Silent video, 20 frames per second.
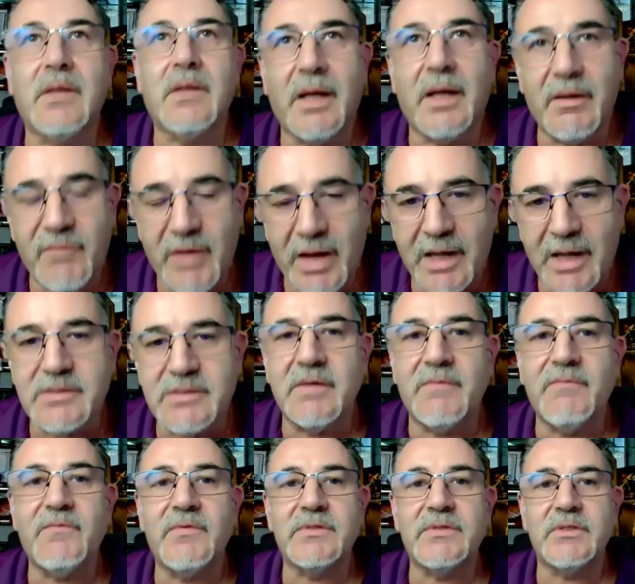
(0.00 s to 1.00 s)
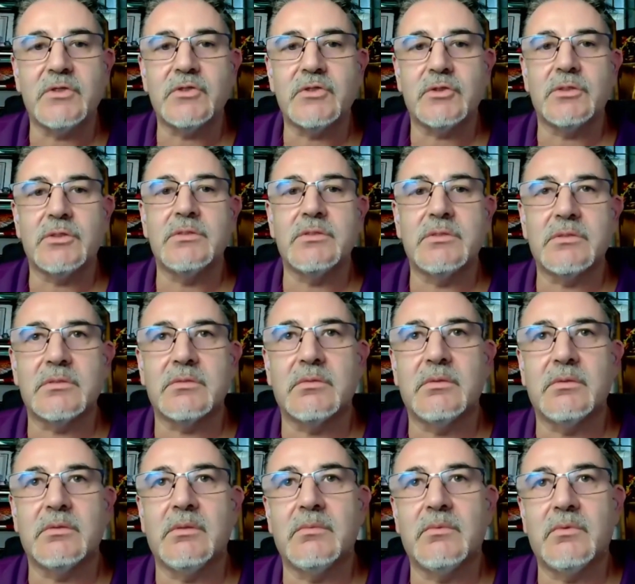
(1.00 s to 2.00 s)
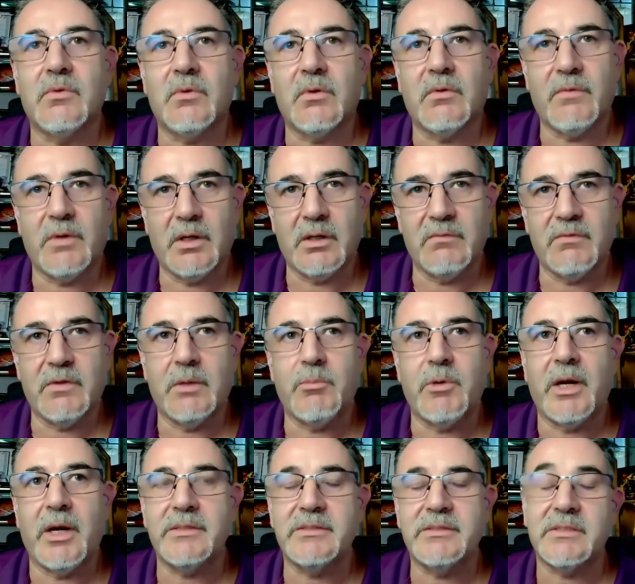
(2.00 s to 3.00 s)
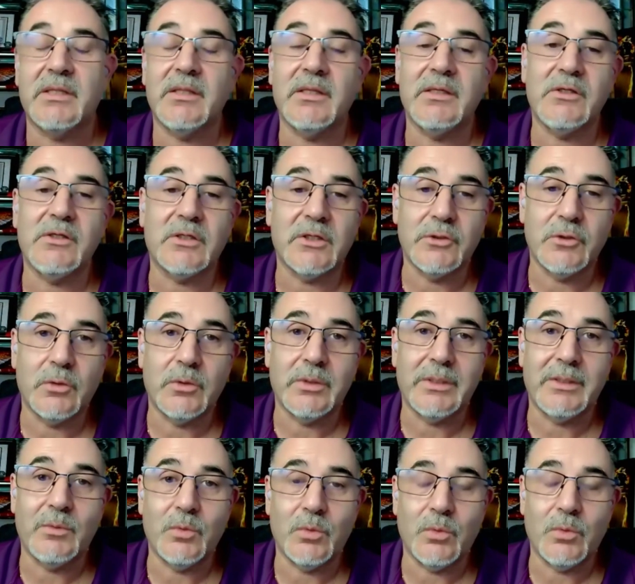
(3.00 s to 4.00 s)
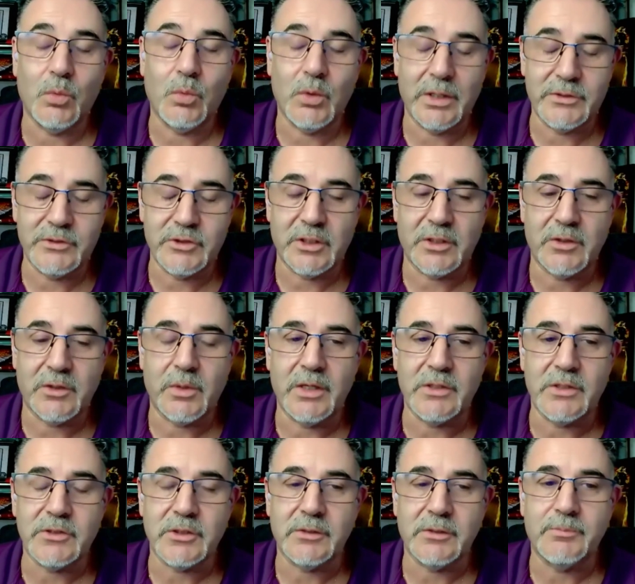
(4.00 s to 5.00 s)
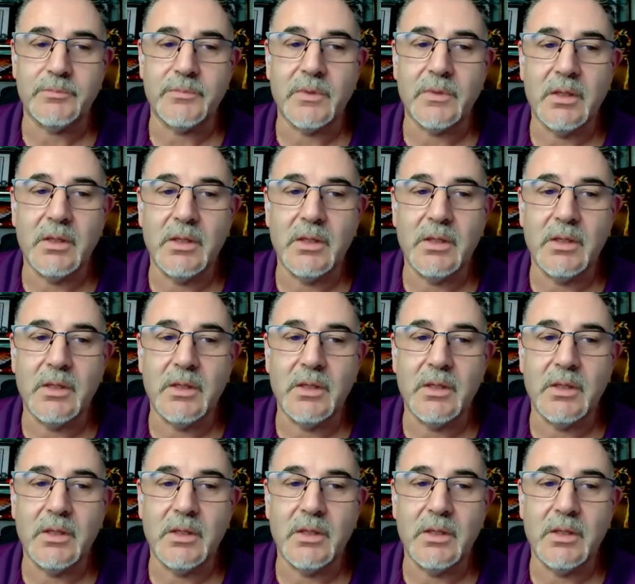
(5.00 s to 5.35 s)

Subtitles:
I've had some physicians who are very, very bright say that you can do it in 1 generation.